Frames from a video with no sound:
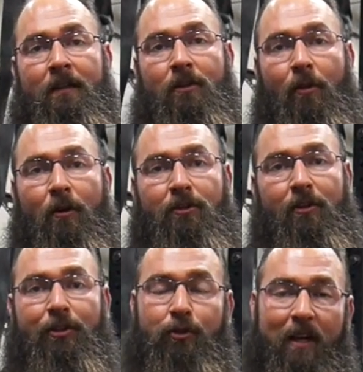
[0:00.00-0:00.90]
So those are
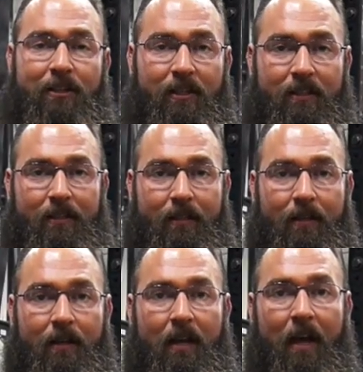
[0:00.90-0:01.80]
the stretches,
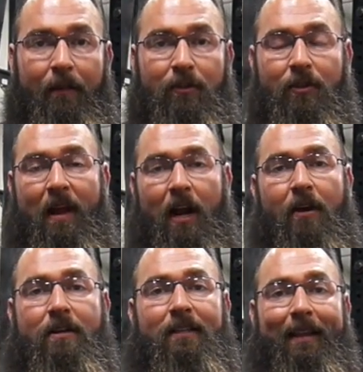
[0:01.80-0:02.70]
and those are the
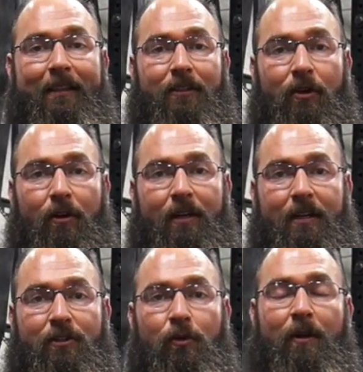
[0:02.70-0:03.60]
areas I like to
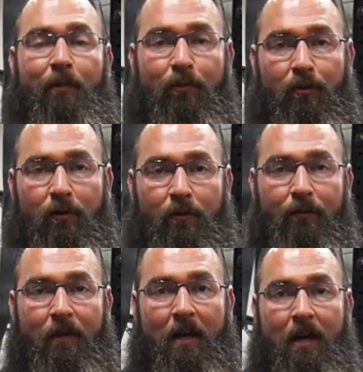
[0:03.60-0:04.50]
target to
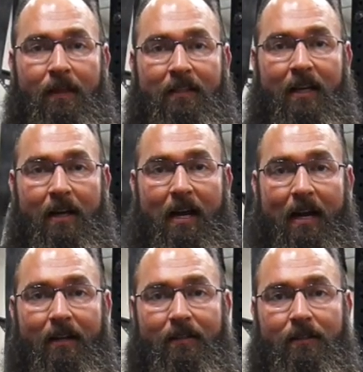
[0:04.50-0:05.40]
improve the
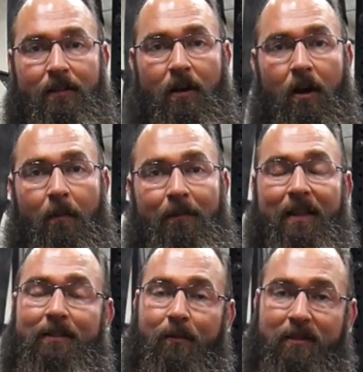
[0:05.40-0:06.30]
tendonitis.
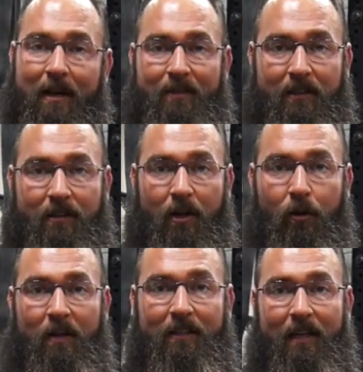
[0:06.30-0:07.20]
Sometimes that's not
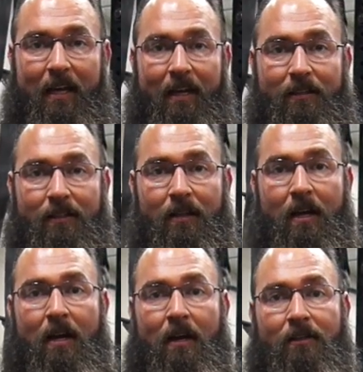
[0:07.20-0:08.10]
always the case.
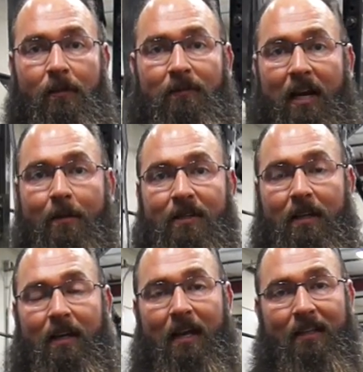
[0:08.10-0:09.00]
Sometimes
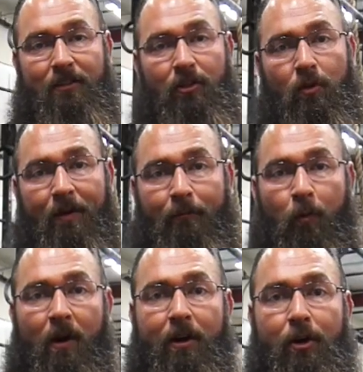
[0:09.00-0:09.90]
it has to do with
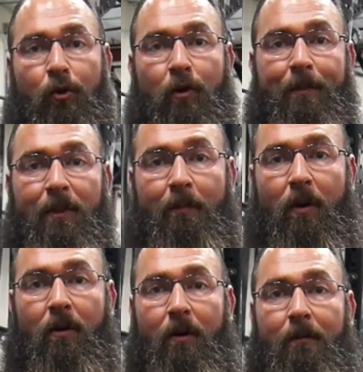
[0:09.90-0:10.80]
where you're gripping the
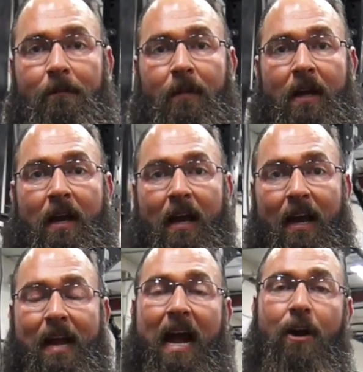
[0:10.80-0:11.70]
bar
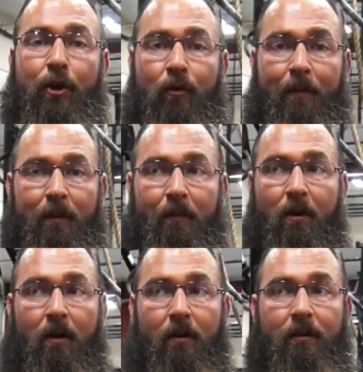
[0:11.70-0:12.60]
and how you're gripping the
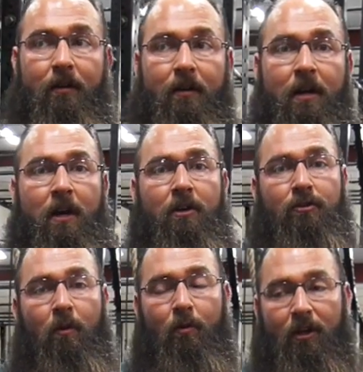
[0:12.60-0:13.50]
bar.
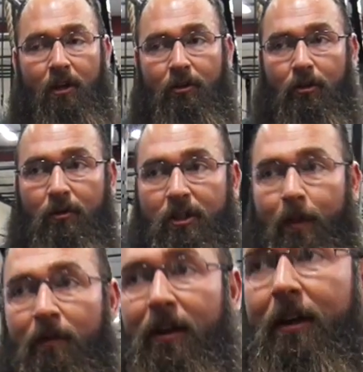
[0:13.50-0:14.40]
So what we're gonna do is come over